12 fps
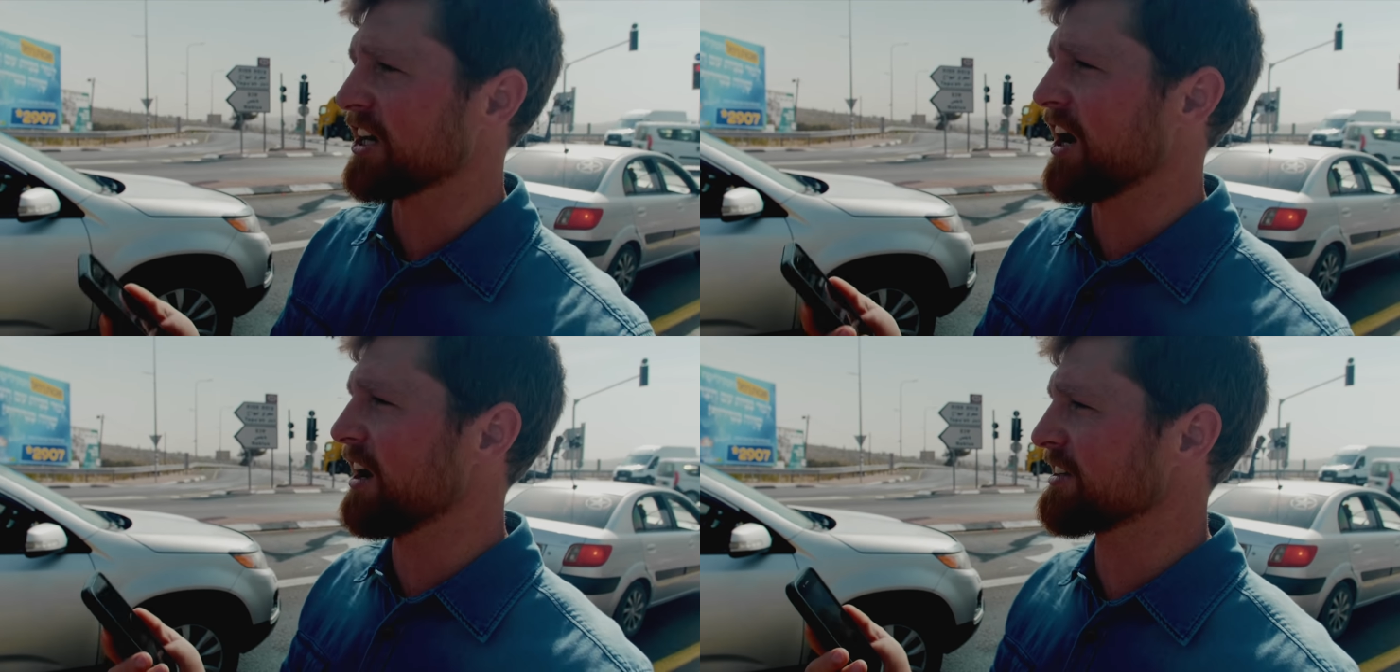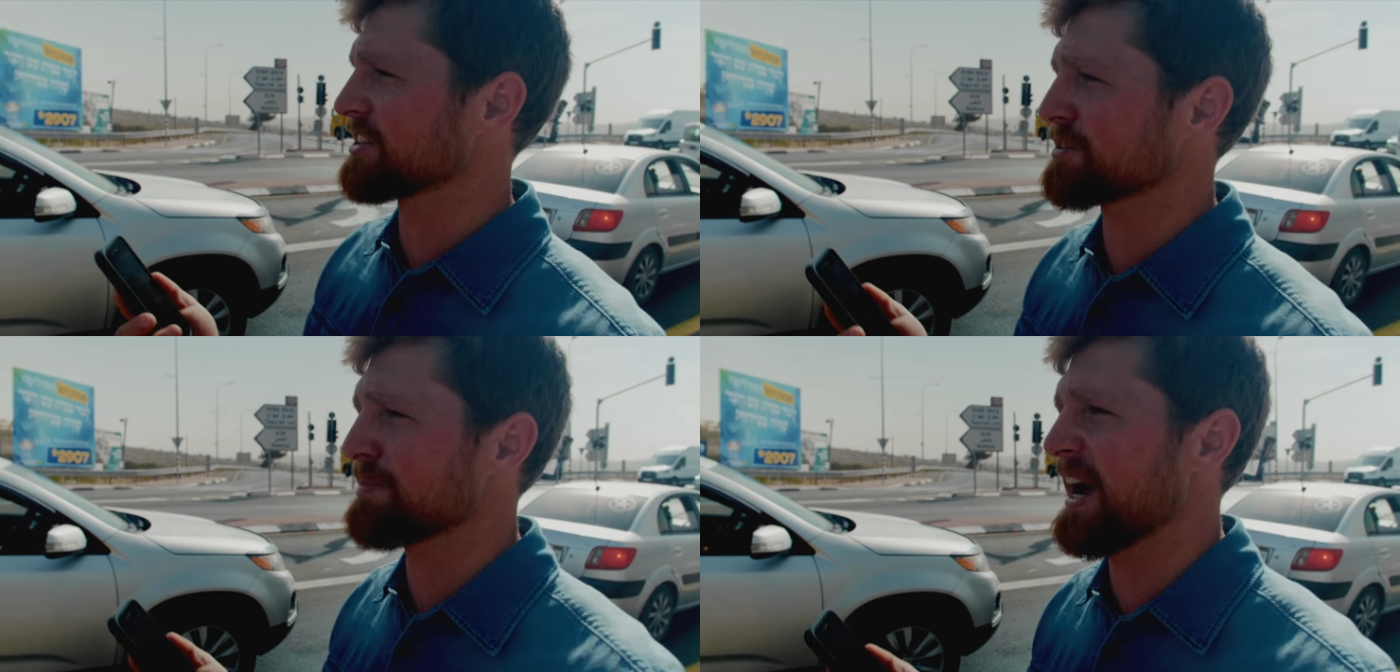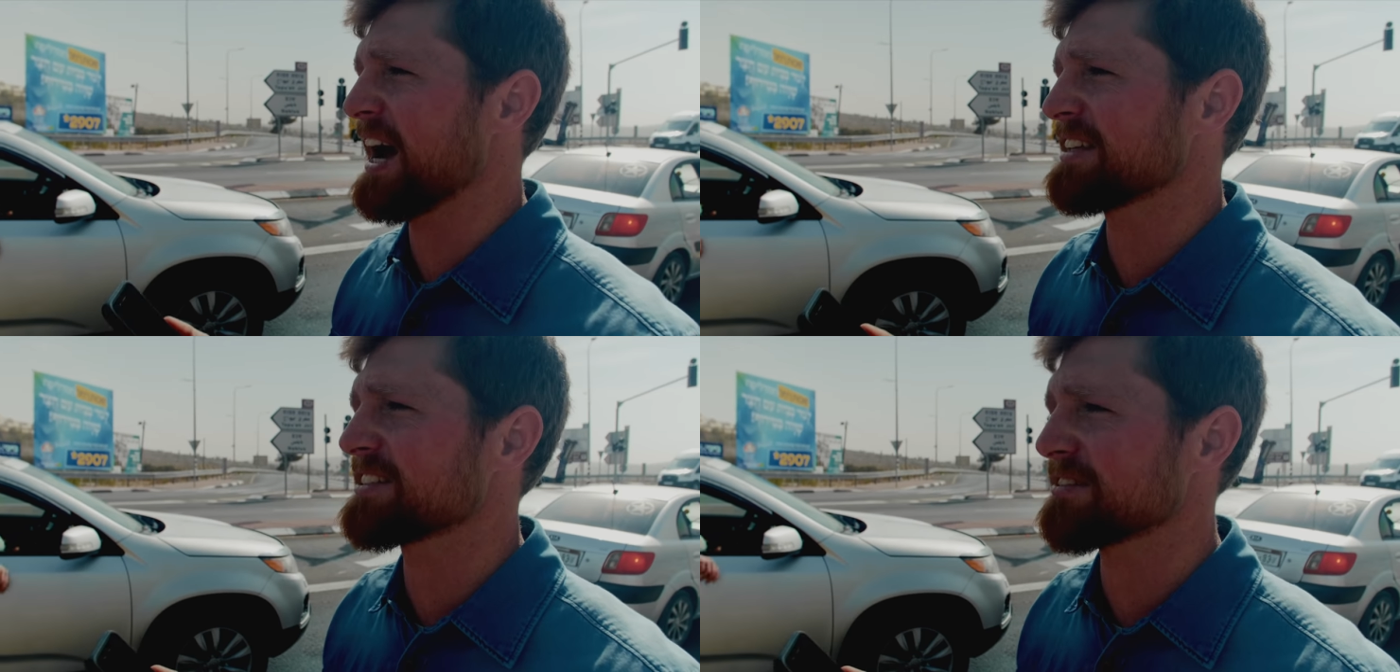car just
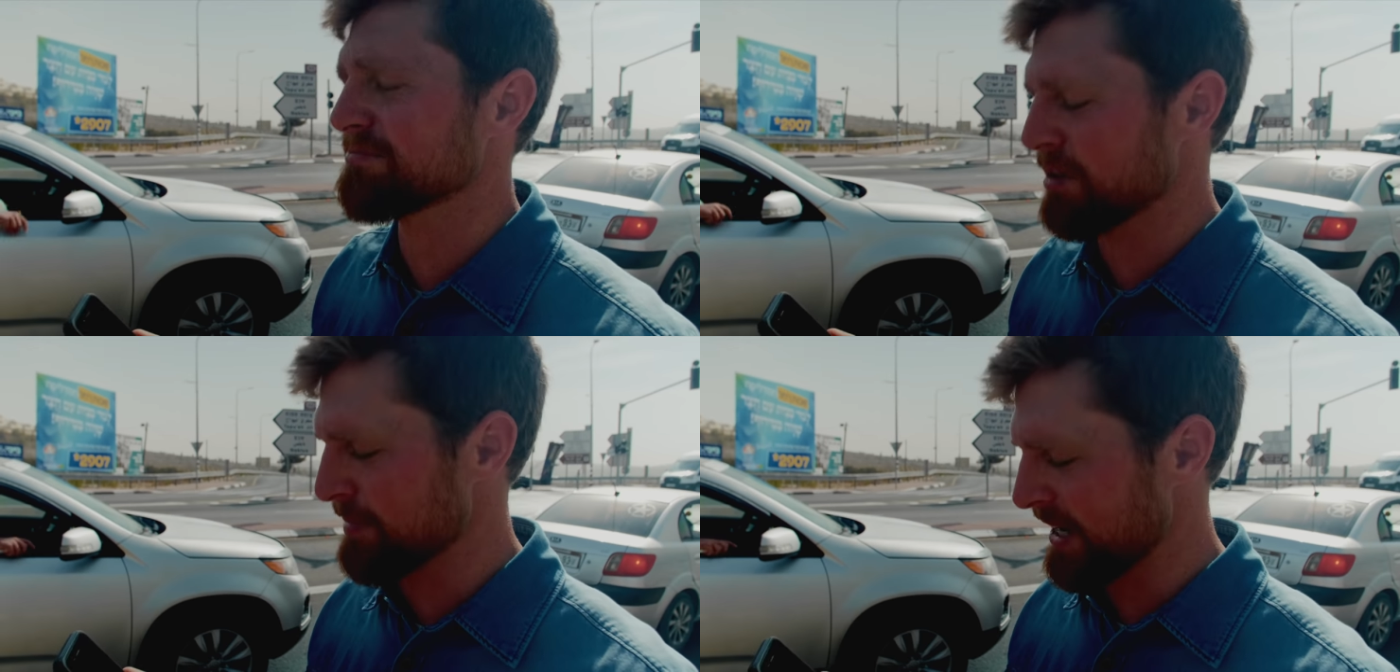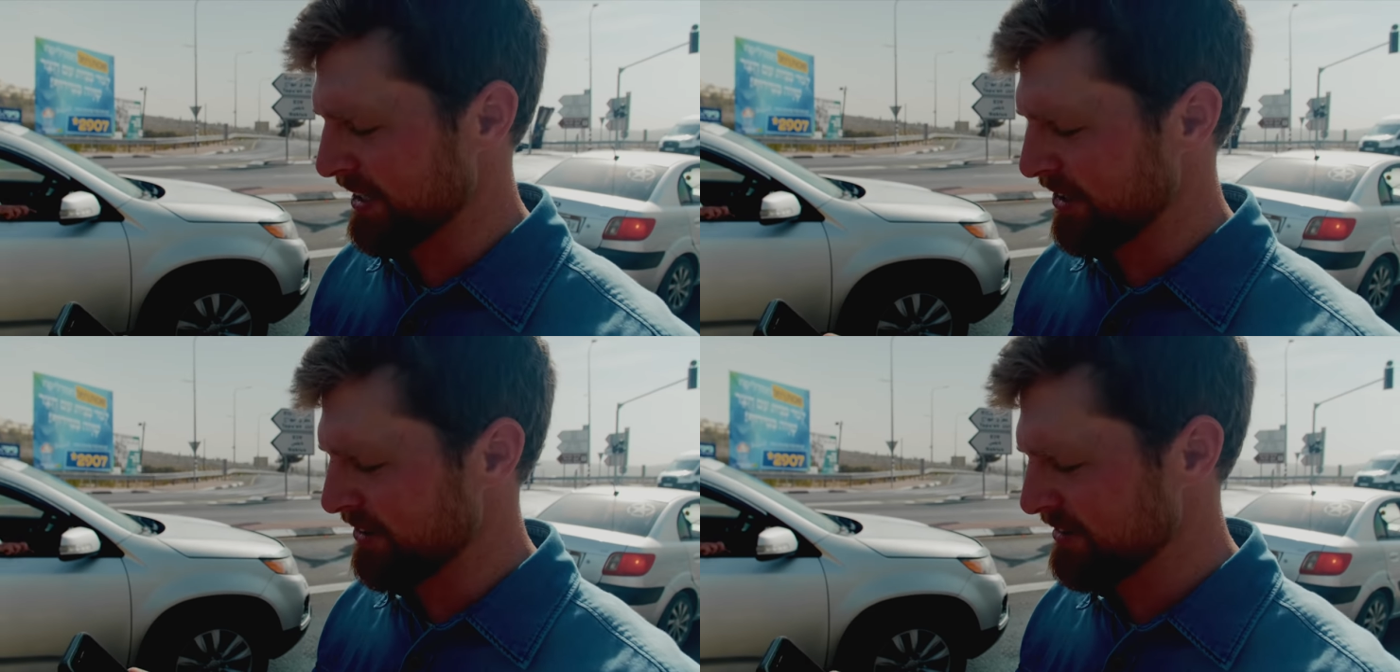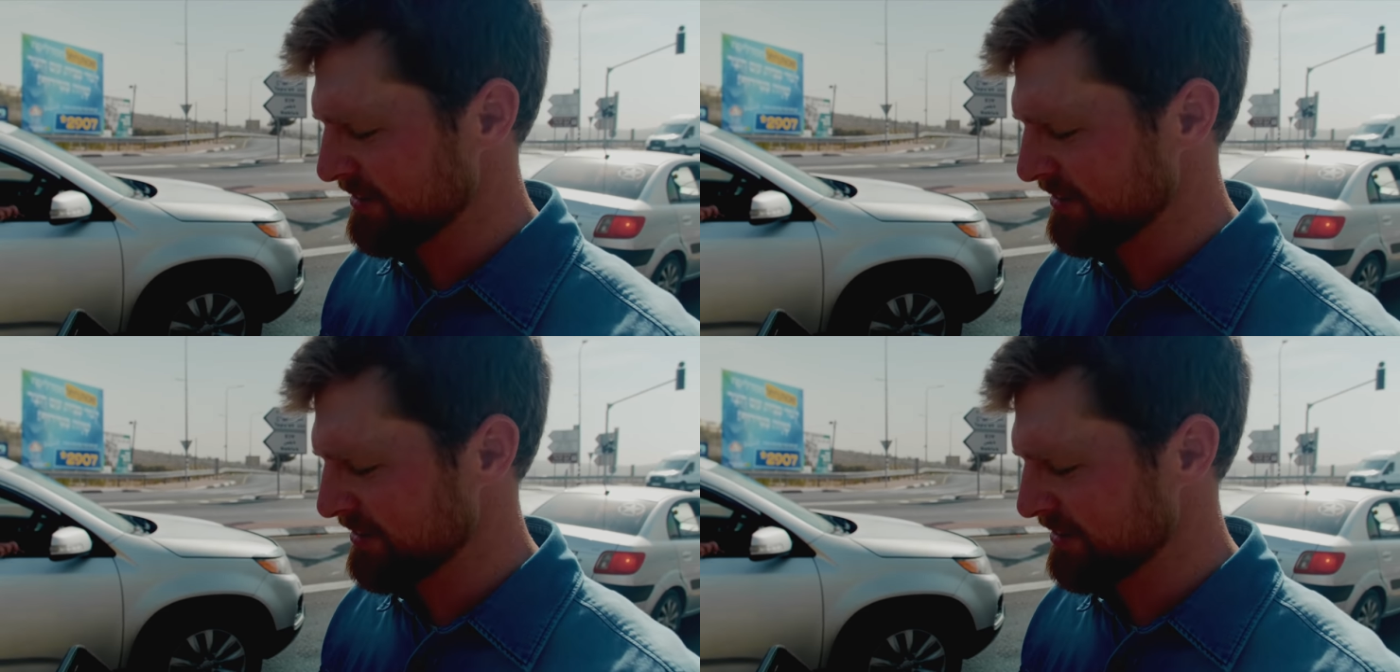pass. What about you?